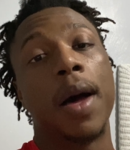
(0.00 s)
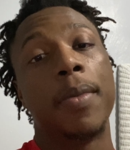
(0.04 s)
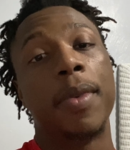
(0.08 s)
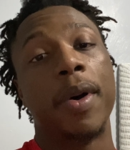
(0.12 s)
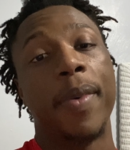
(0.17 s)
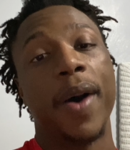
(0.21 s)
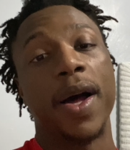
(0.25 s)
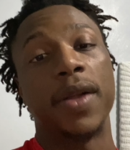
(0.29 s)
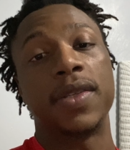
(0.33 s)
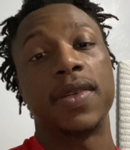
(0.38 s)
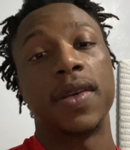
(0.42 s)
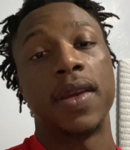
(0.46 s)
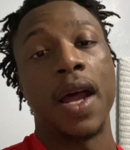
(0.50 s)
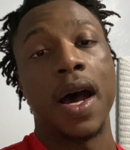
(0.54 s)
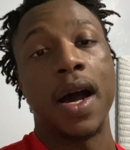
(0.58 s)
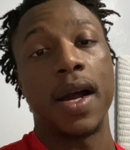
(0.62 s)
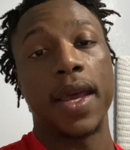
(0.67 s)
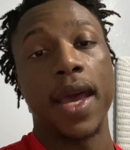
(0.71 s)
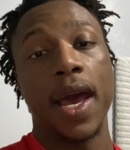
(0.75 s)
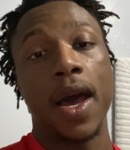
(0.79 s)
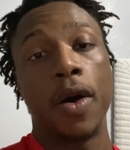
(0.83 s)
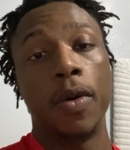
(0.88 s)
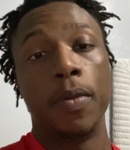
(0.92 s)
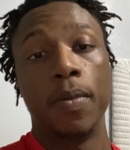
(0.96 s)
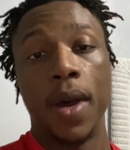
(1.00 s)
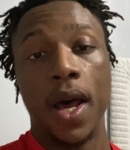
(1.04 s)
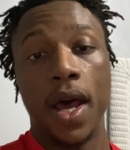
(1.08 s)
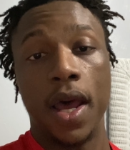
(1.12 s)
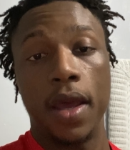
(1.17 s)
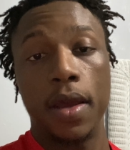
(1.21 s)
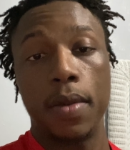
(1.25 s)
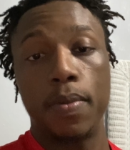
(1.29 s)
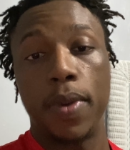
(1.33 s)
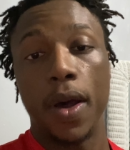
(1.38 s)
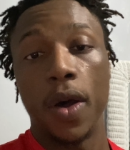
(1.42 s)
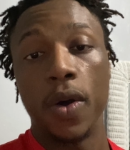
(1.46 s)
I'm about to knock out
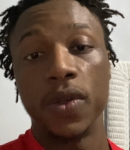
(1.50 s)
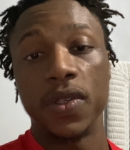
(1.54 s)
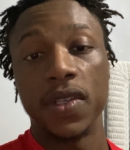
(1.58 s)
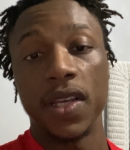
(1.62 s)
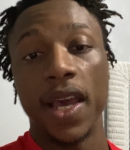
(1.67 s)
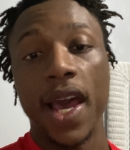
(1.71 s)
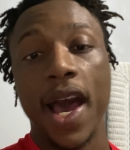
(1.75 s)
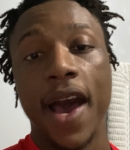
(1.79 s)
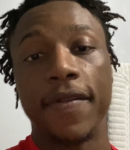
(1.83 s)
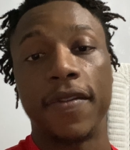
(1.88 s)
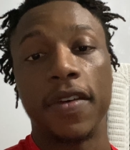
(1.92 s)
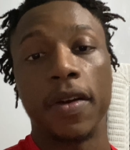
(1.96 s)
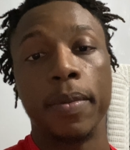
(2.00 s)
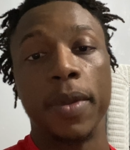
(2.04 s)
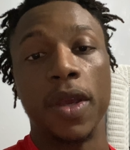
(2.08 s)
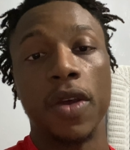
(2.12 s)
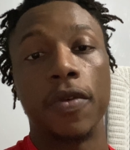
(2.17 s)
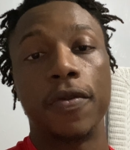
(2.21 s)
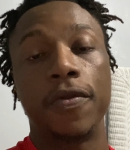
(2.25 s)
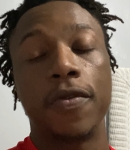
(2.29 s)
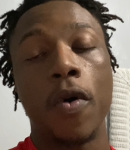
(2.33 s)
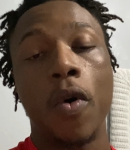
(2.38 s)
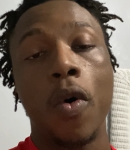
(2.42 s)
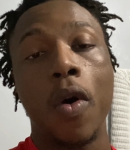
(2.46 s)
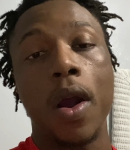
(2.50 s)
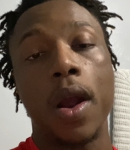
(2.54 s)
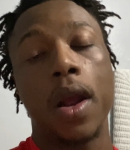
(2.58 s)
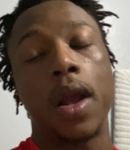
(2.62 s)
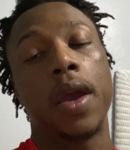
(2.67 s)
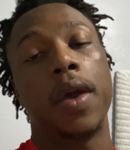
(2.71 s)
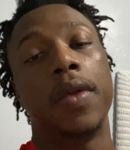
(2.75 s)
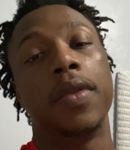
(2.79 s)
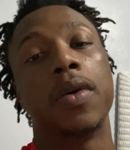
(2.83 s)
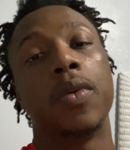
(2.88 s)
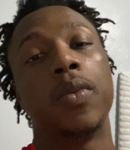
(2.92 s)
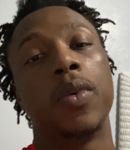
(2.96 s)
my posing after meal four,
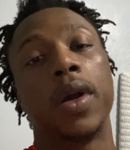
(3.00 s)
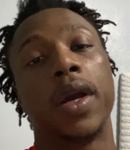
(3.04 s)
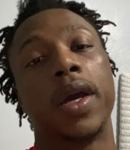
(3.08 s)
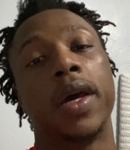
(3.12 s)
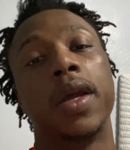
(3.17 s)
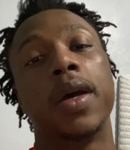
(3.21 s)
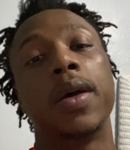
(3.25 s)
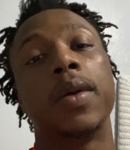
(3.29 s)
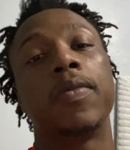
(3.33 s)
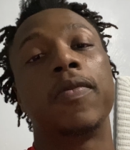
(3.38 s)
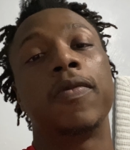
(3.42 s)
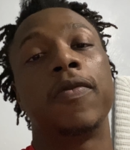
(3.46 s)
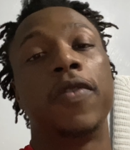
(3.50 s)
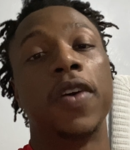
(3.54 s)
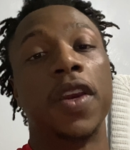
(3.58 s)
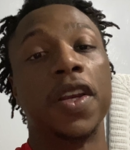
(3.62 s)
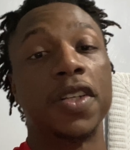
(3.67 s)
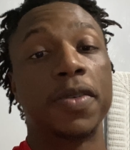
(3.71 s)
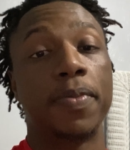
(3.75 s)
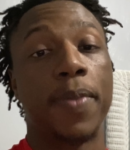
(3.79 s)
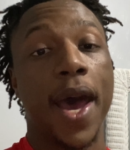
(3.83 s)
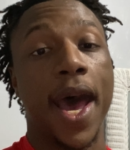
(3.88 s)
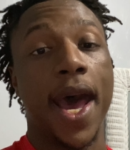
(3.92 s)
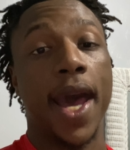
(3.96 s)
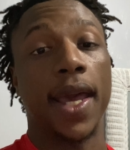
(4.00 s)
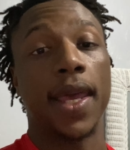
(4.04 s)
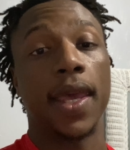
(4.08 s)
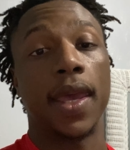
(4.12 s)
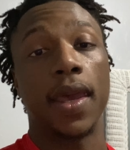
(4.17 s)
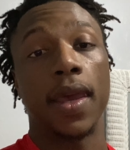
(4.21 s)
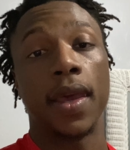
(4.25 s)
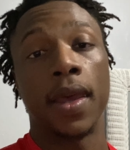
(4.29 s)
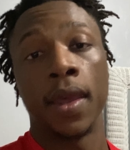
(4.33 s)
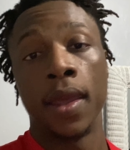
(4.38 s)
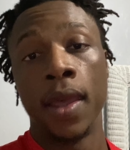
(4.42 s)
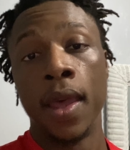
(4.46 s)
and then we're gonna finish
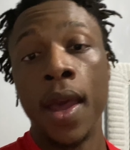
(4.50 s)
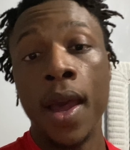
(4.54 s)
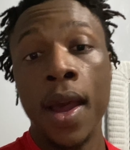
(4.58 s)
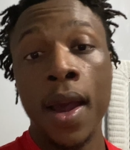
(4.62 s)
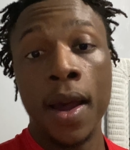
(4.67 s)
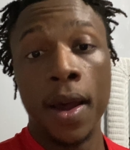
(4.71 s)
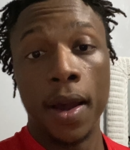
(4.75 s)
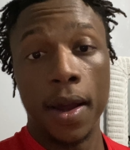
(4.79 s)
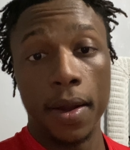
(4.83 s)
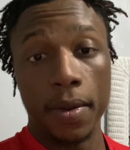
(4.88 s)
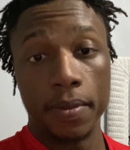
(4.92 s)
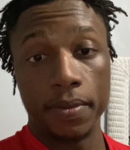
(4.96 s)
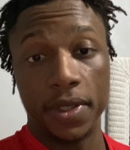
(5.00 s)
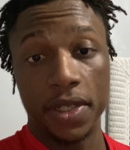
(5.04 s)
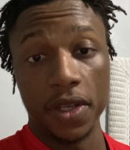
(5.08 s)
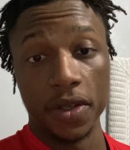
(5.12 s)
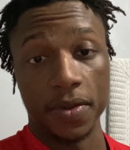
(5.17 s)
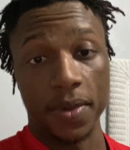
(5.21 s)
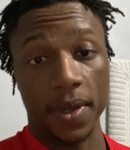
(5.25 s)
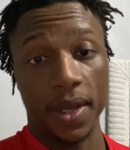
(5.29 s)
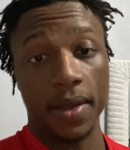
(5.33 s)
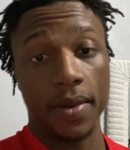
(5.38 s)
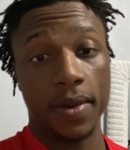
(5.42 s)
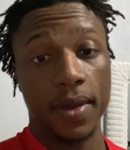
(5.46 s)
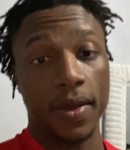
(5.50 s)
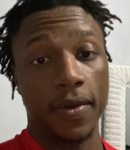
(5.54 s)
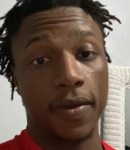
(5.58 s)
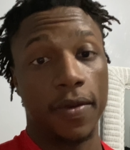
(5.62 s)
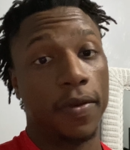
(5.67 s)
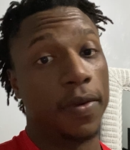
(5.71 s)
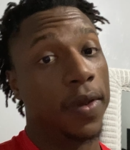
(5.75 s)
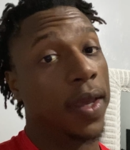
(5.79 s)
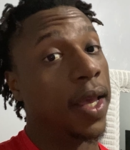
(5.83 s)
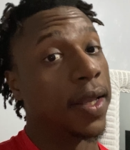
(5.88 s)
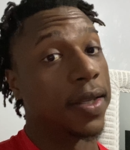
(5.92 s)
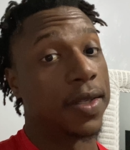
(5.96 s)
packing. Excuse me,
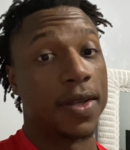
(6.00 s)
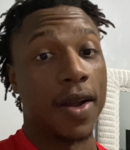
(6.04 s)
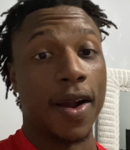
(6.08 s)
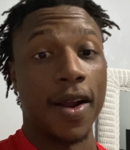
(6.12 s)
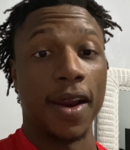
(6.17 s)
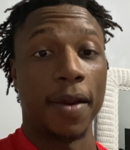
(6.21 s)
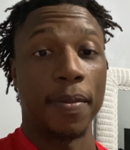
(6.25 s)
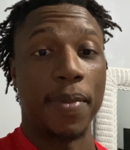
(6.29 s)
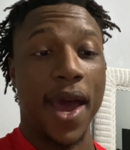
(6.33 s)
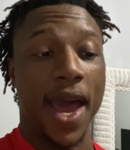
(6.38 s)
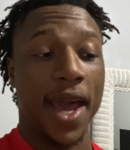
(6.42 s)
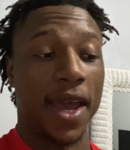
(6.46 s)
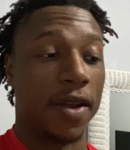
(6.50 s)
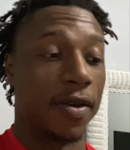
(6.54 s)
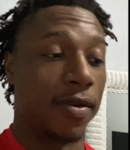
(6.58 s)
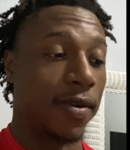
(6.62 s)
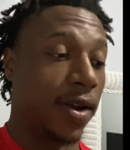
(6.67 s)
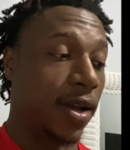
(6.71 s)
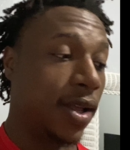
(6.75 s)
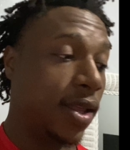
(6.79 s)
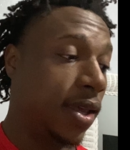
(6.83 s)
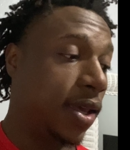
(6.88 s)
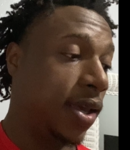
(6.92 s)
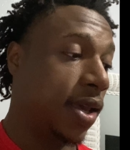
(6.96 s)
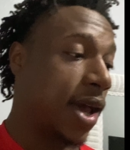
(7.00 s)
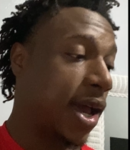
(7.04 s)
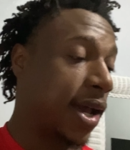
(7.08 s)
get started packing, really.